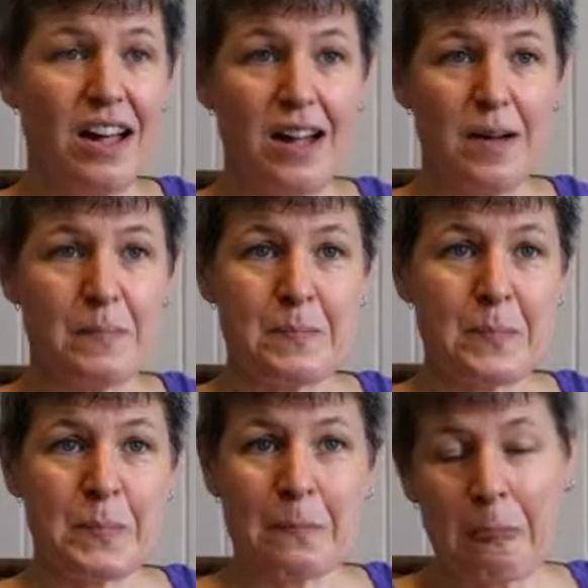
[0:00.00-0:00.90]

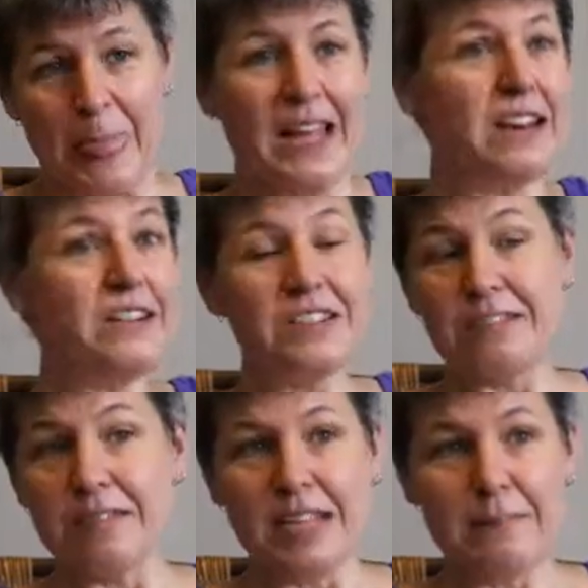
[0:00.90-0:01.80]

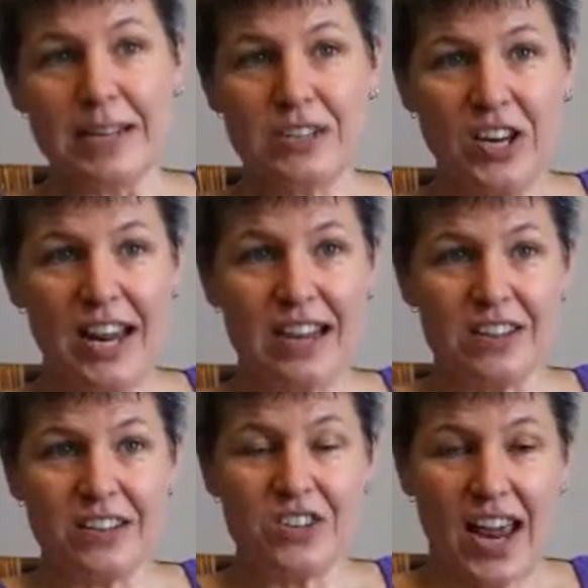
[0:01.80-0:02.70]
It's a really big
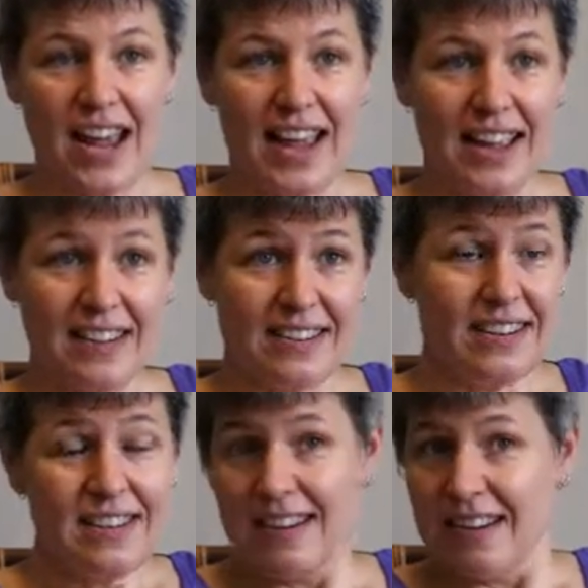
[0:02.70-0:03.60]
change. And
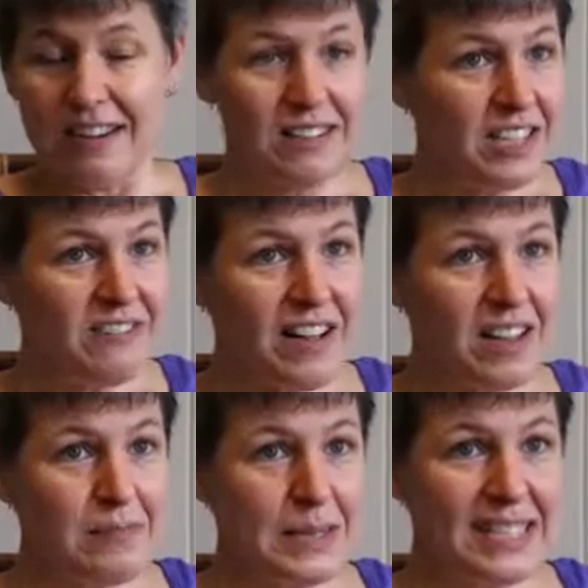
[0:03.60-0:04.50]
early
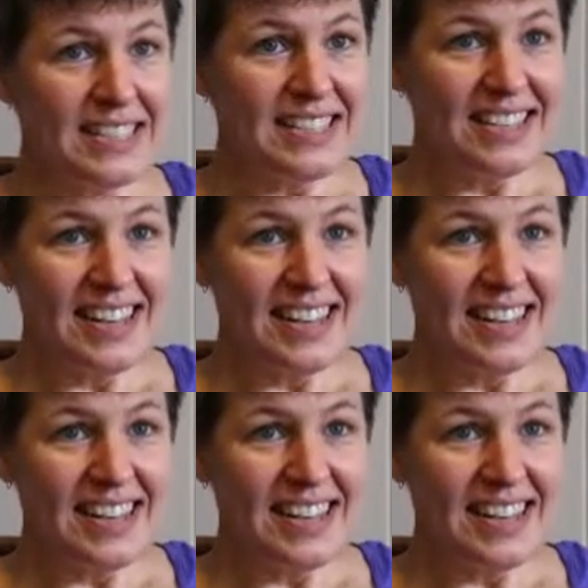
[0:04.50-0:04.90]
development,